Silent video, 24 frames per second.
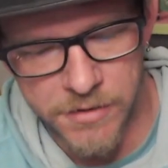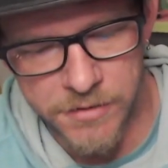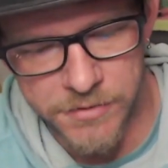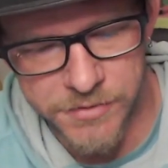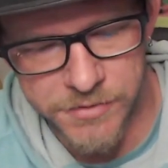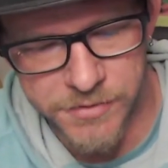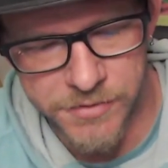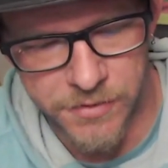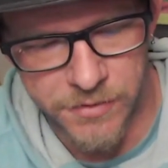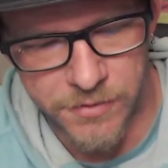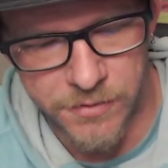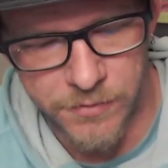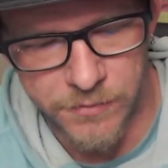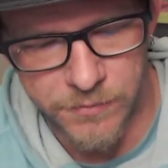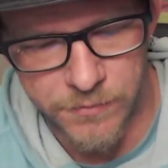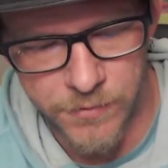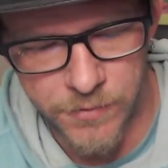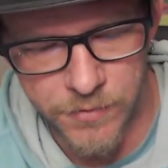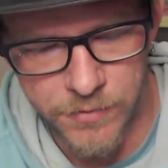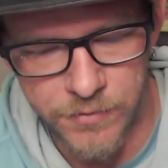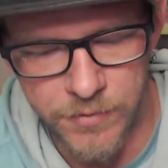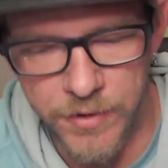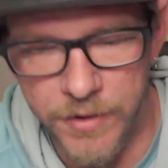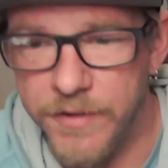So
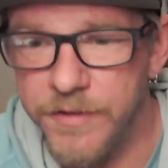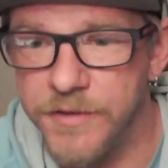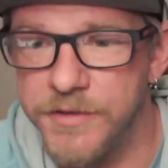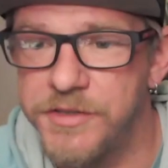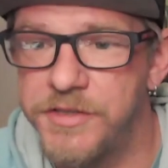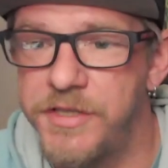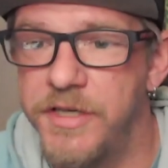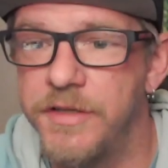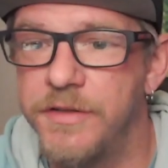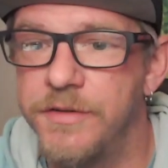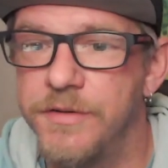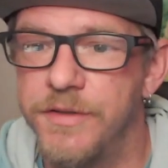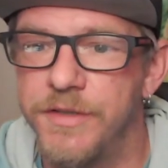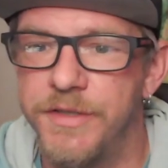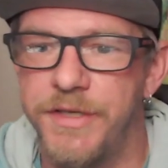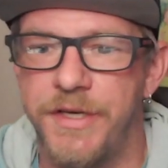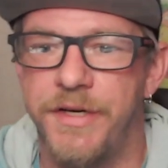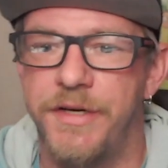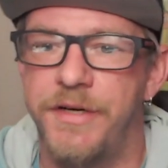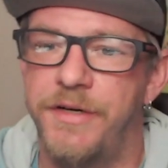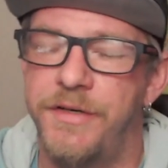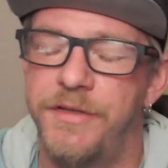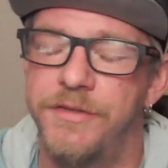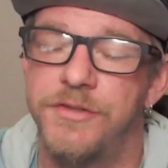real quick, let's take a look
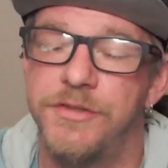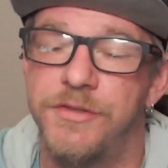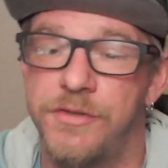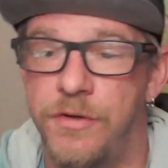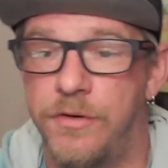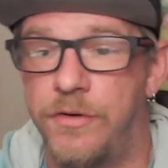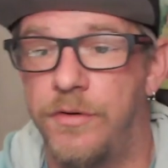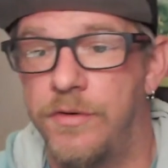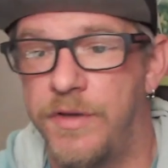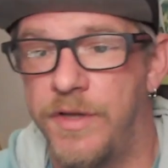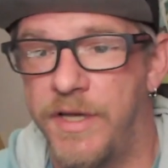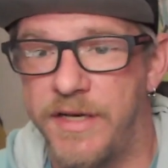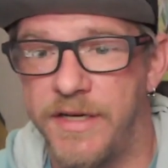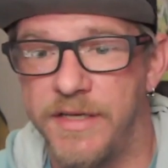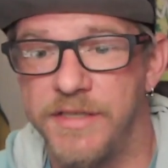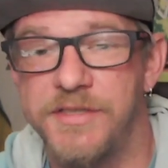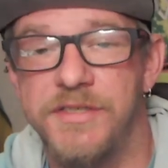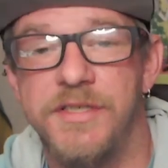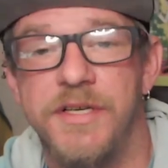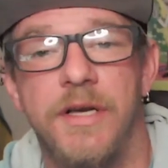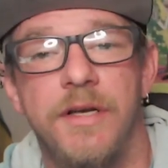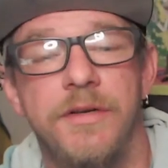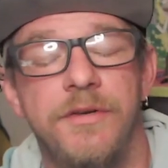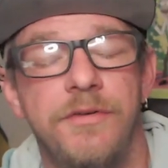here. So like I
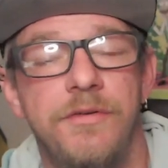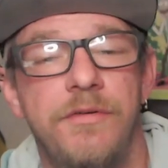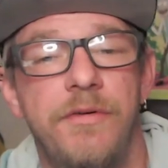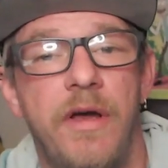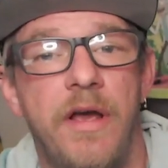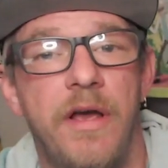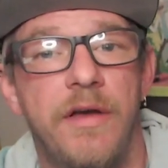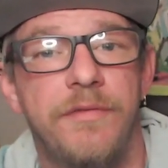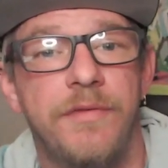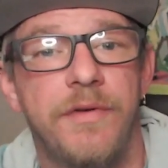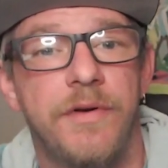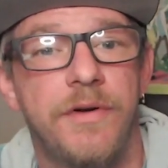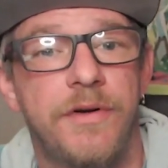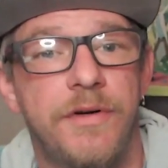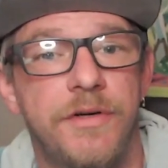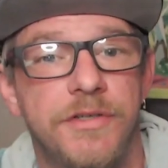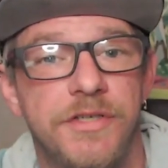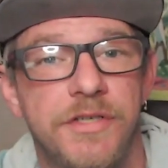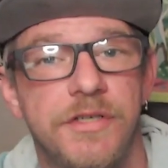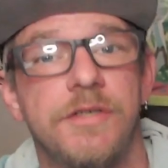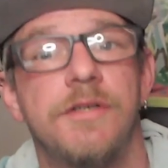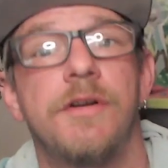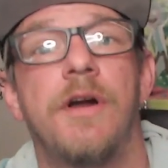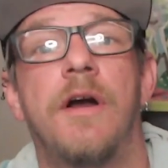said, you have your
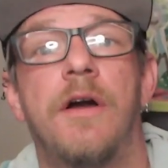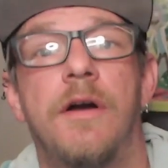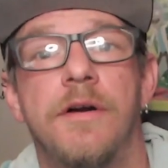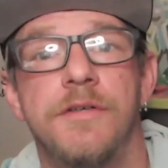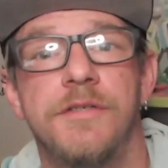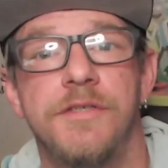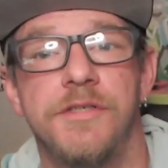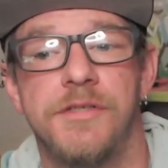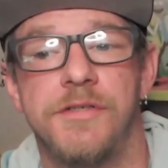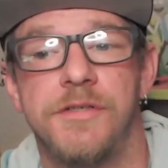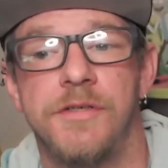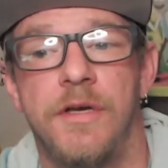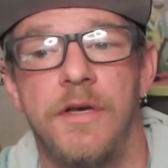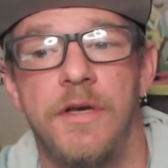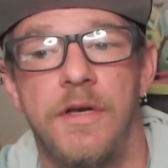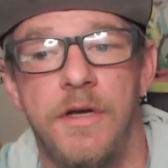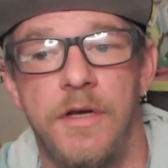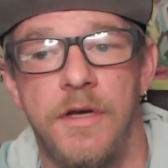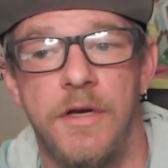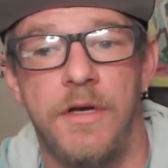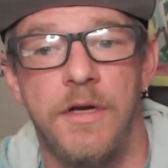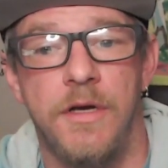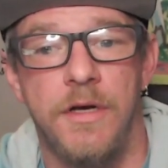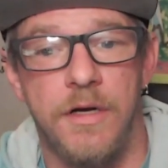starts.
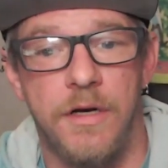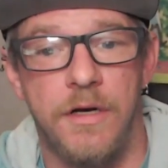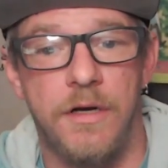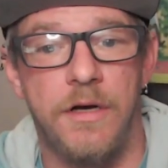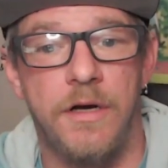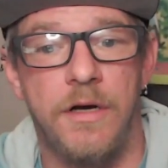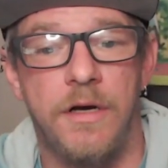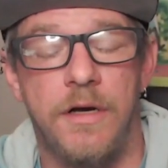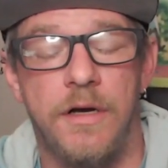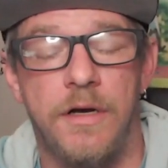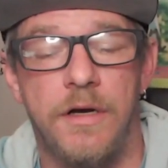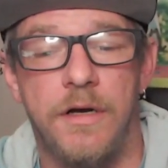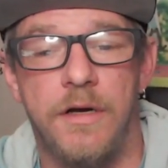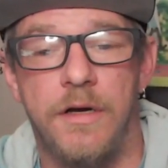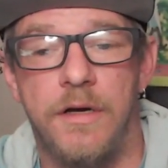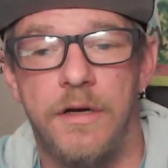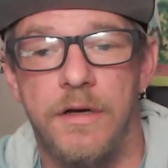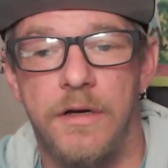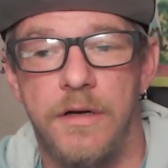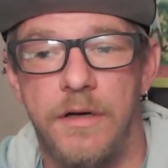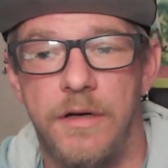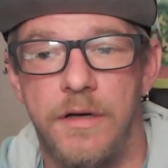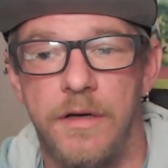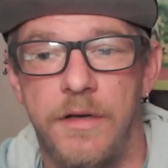
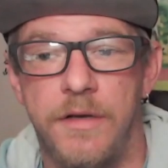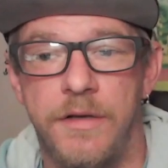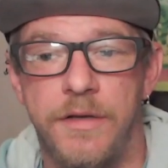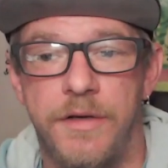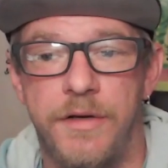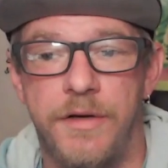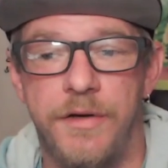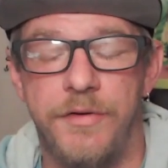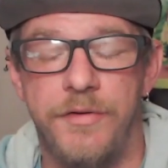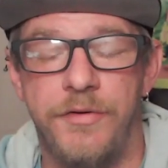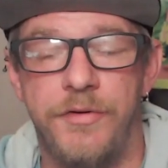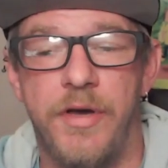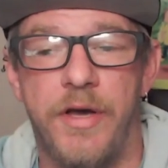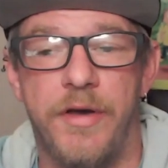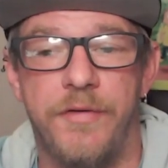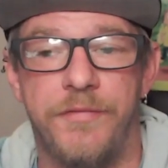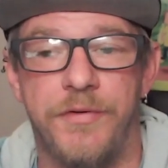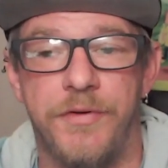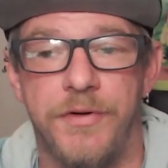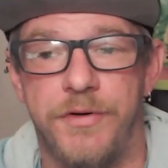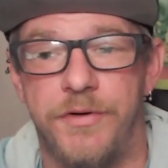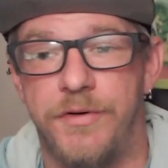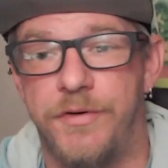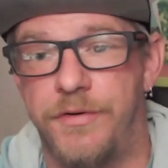You have
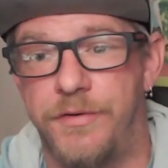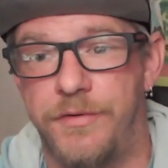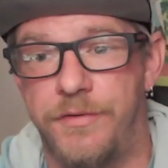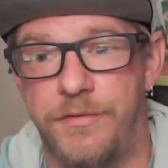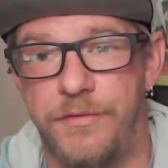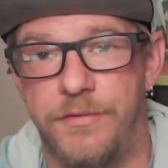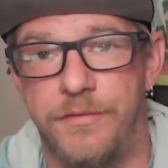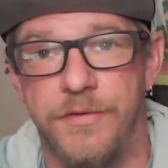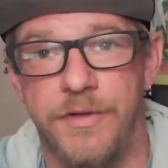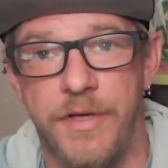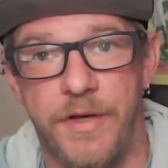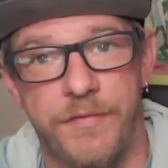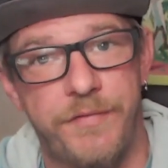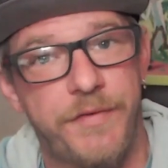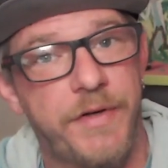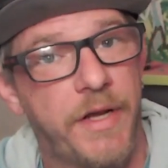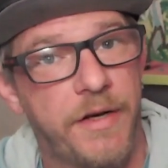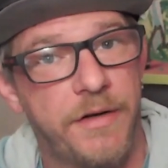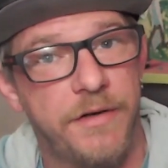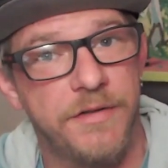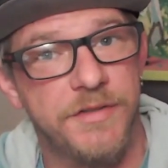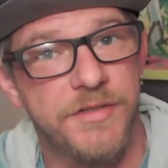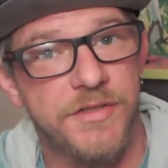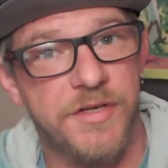your
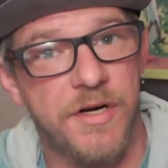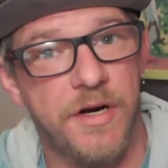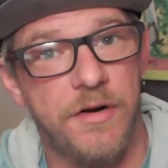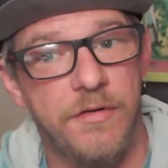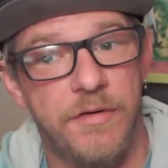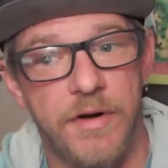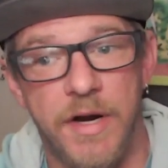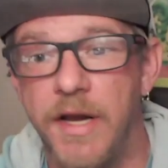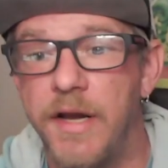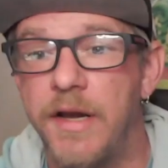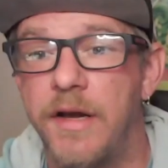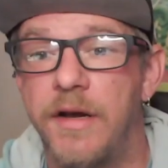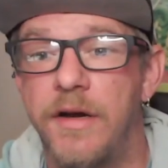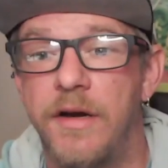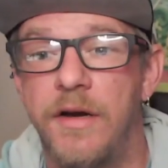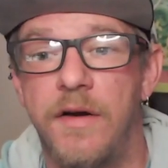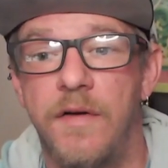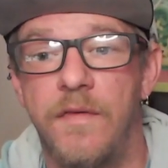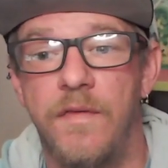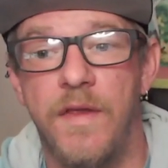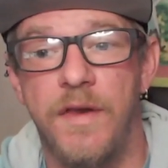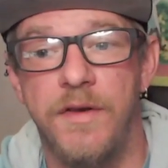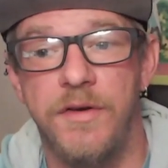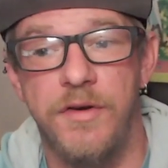left-handed start right here,
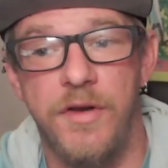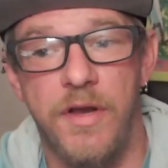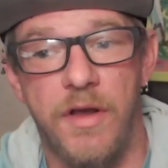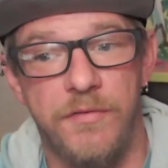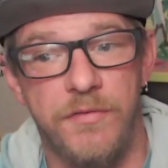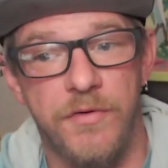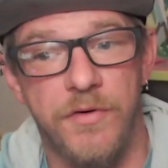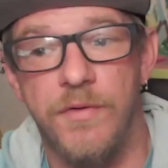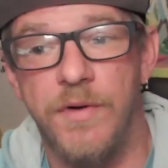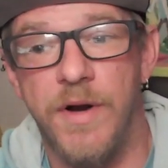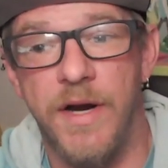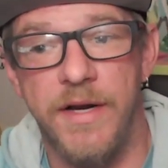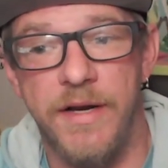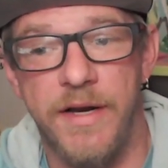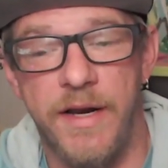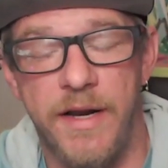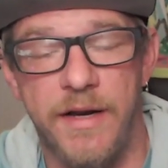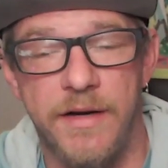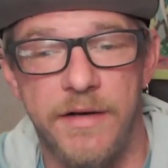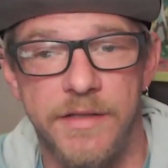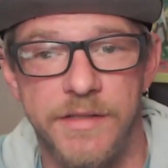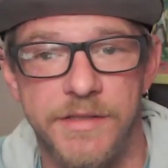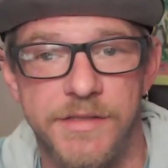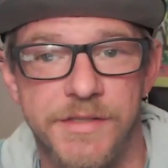and then you have your
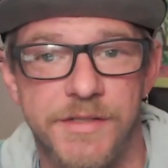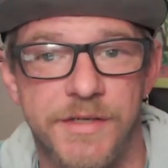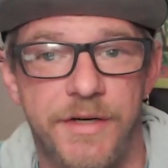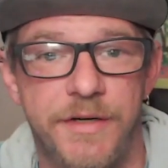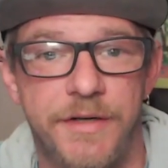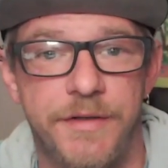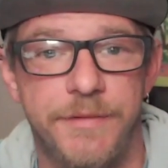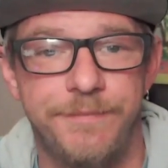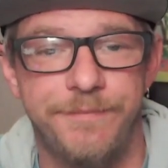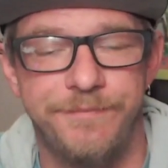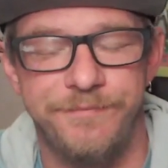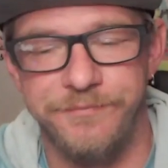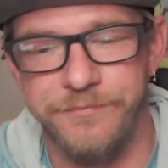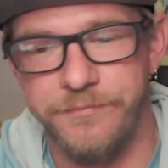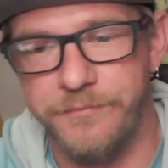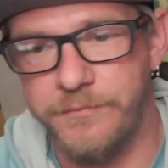right-handed start.